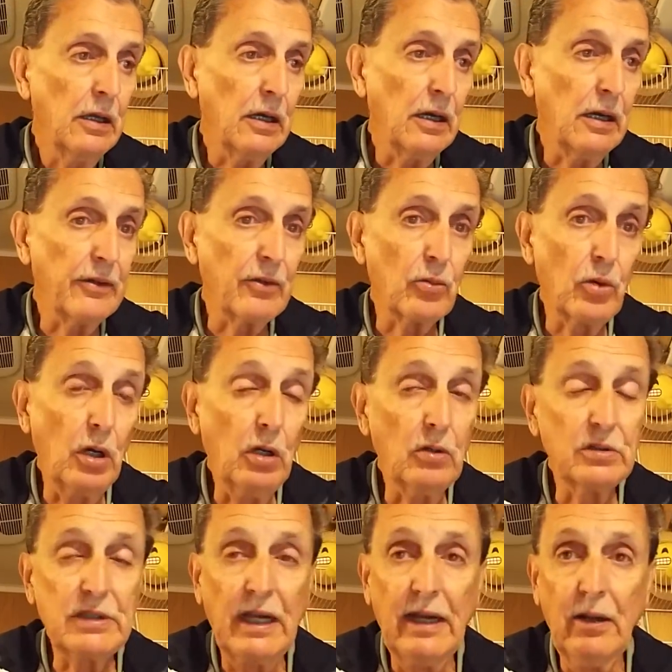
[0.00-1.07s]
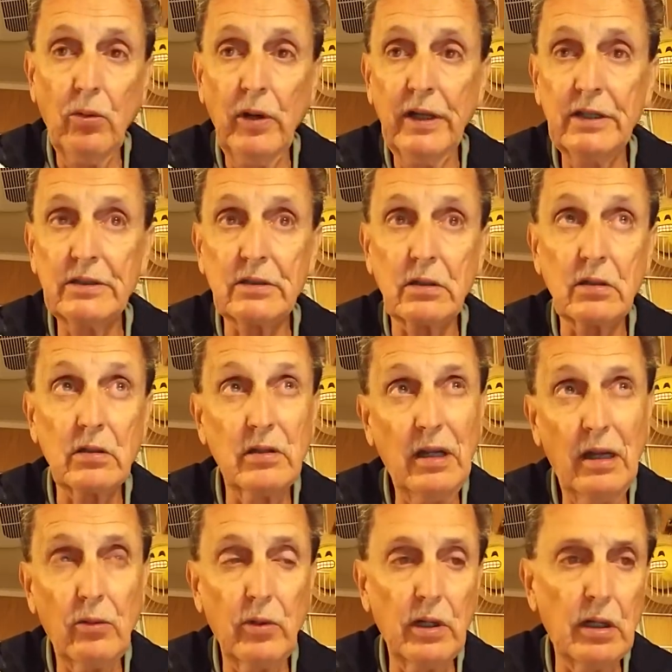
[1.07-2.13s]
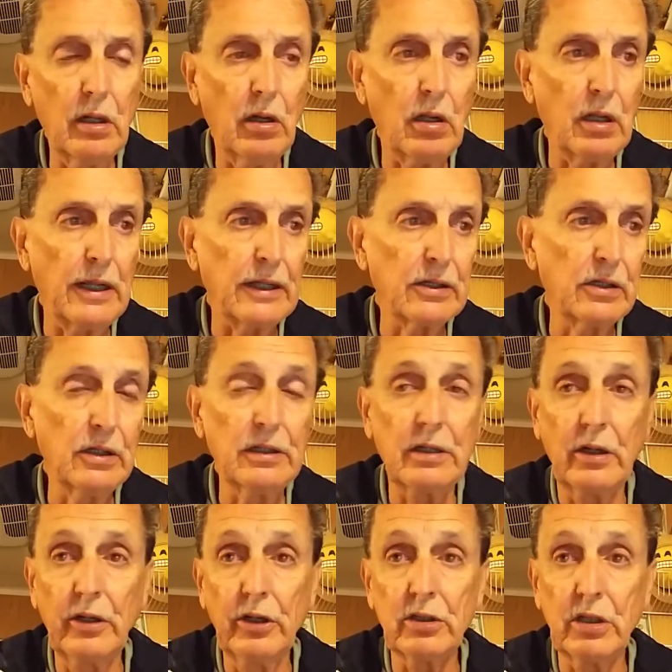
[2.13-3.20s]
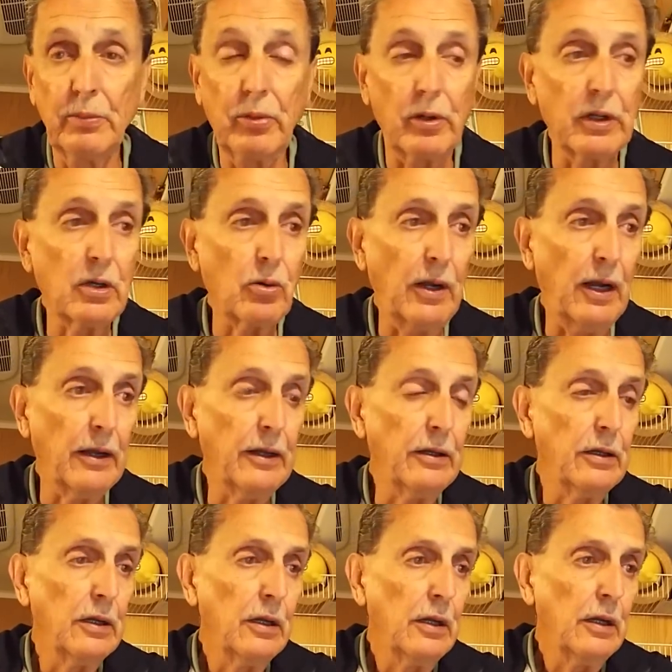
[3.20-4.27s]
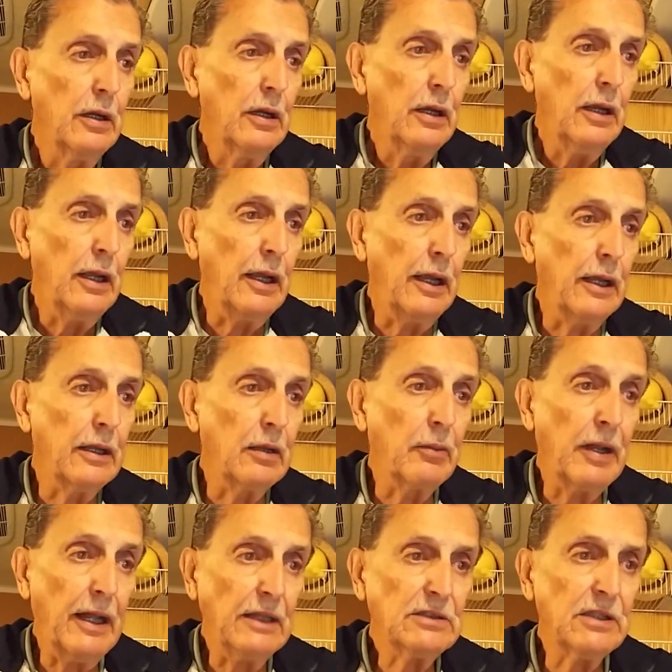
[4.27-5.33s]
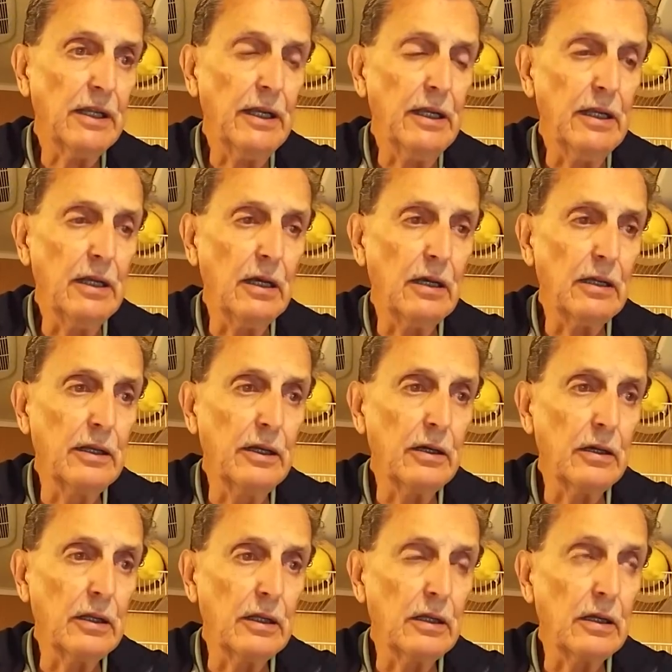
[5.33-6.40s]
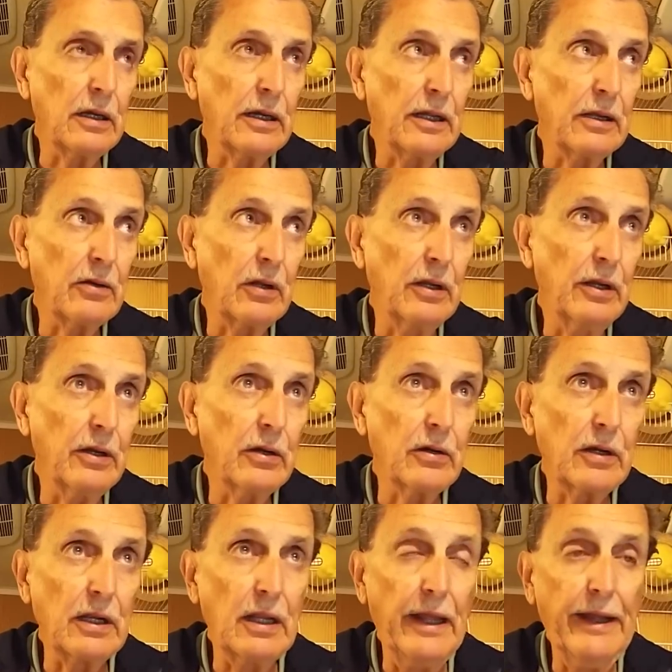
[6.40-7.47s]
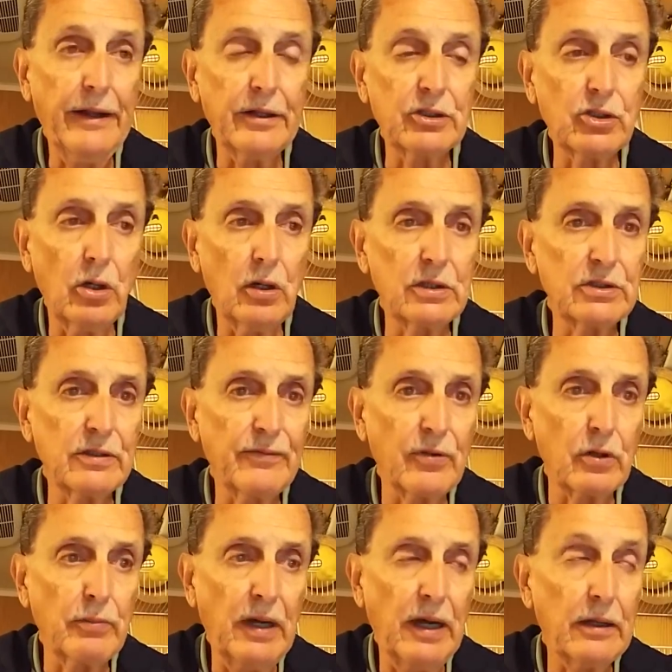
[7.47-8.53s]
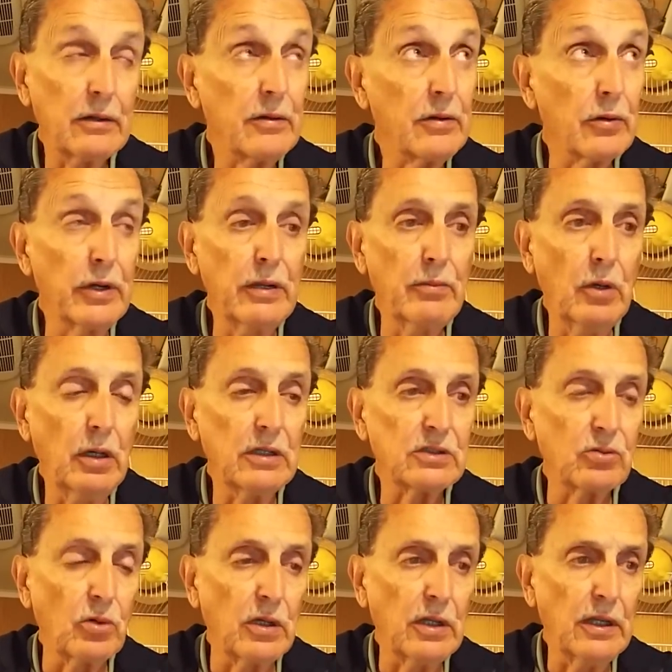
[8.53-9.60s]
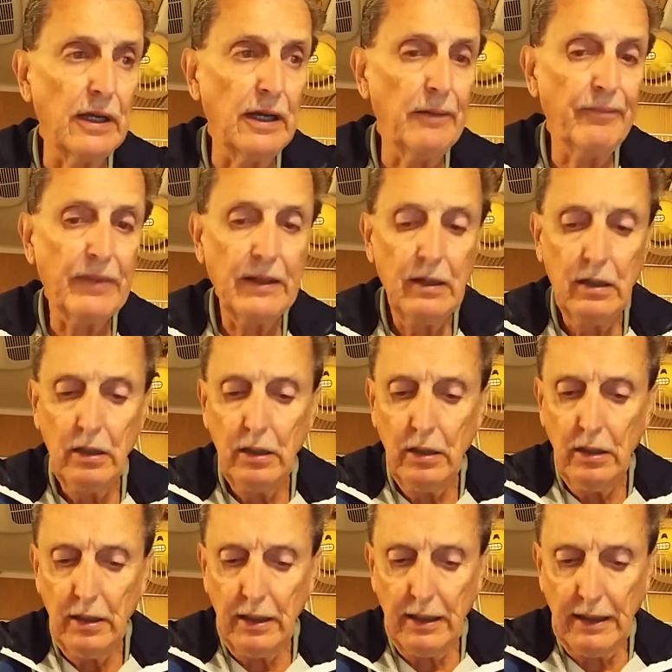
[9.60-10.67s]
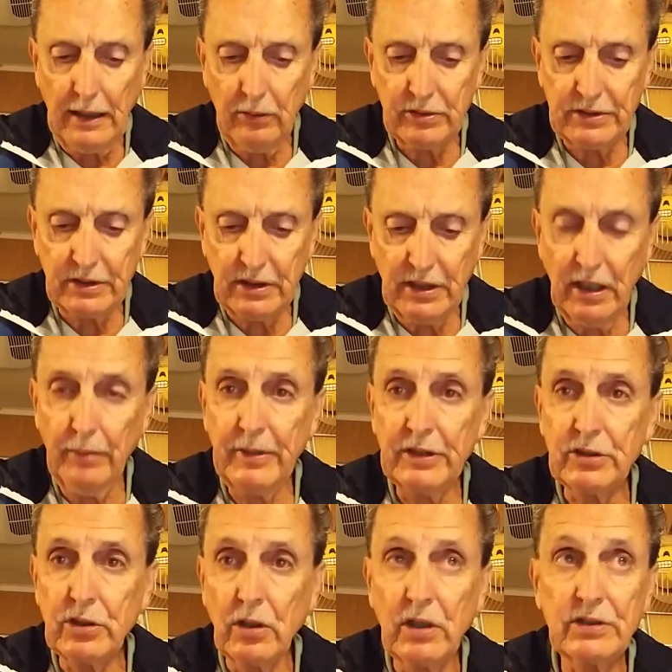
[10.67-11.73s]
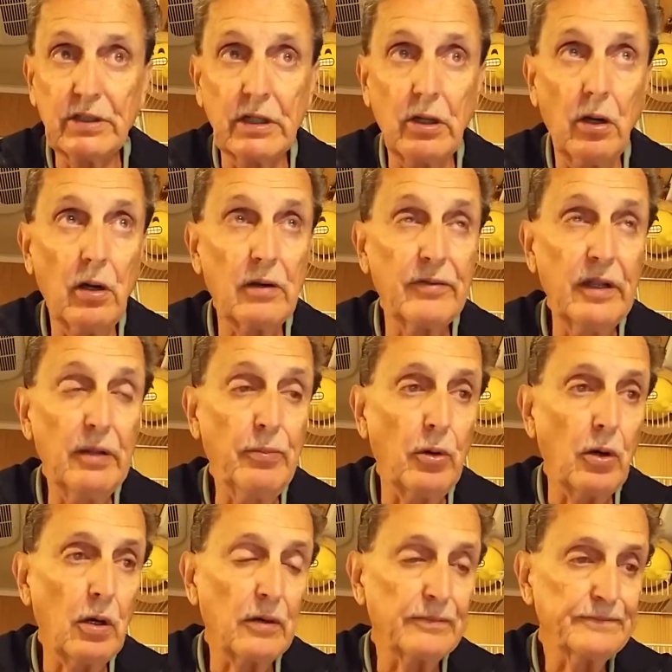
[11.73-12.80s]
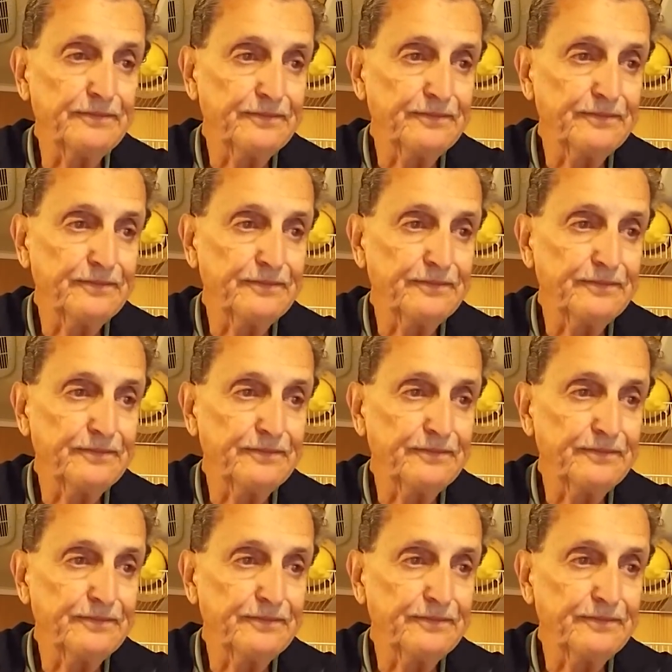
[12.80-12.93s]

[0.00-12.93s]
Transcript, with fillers: Uh, the roads, highways are not really all that good, and they're usually pretty crowded. And uh, but I stayed uh, nearly uh, at, near Atlanta, Georgia, for about three months one time. I was in Cumming, Georgia, at RV park,